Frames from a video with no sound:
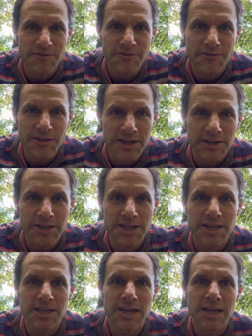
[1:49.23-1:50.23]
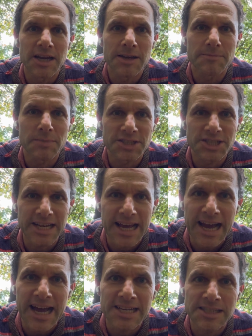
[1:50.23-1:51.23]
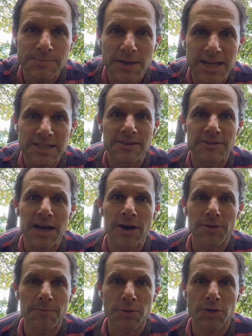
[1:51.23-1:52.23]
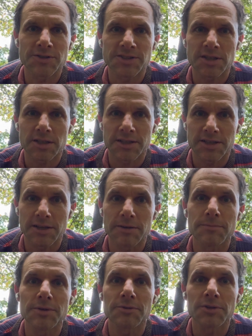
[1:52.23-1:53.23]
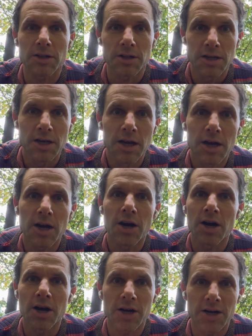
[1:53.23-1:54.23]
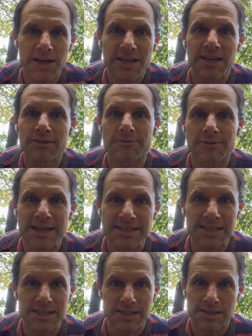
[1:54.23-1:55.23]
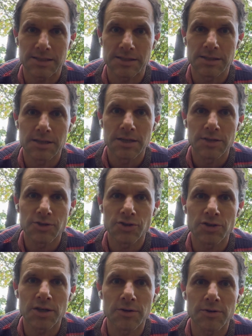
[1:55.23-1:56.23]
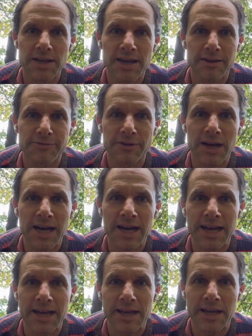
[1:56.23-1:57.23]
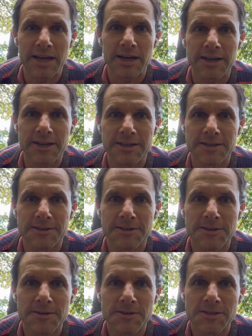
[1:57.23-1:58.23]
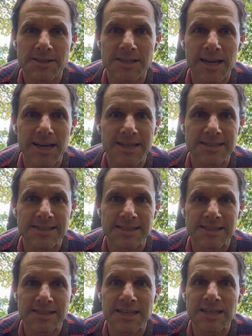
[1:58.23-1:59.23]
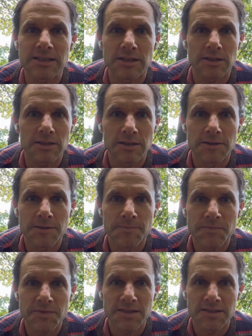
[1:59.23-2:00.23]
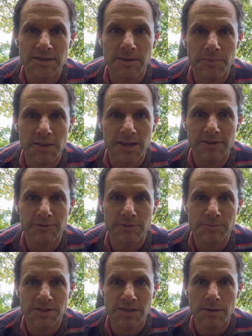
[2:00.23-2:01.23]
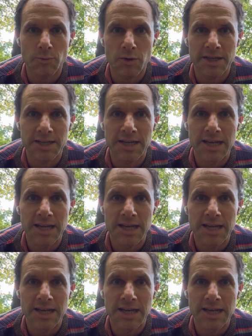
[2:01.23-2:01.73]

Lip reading: very much an aspect of how the personal and the communal are in resonance. So if I, say, steal something from someone,